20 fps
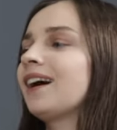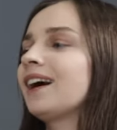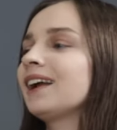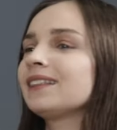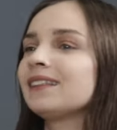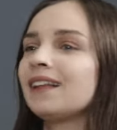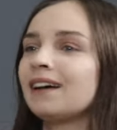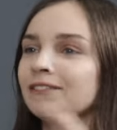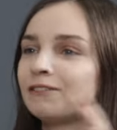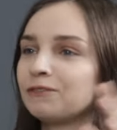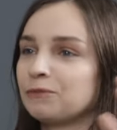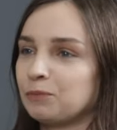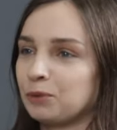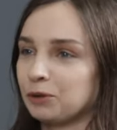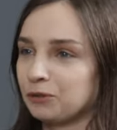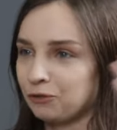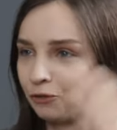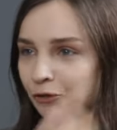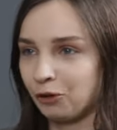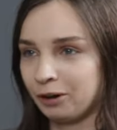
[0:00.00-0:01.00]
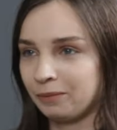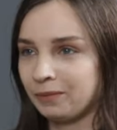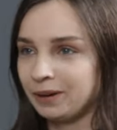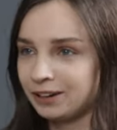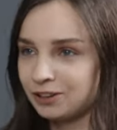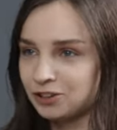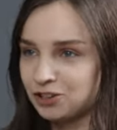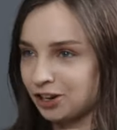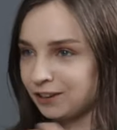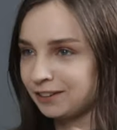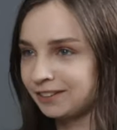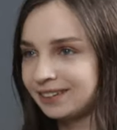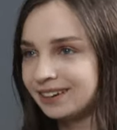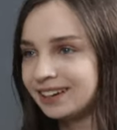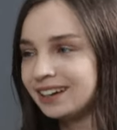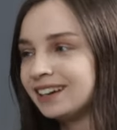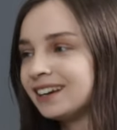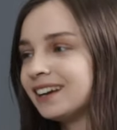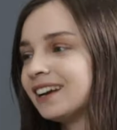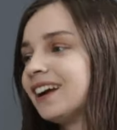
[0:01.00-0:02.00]
I love performing
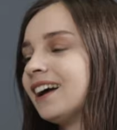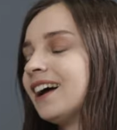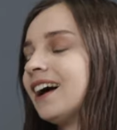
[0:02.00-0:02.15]
generally.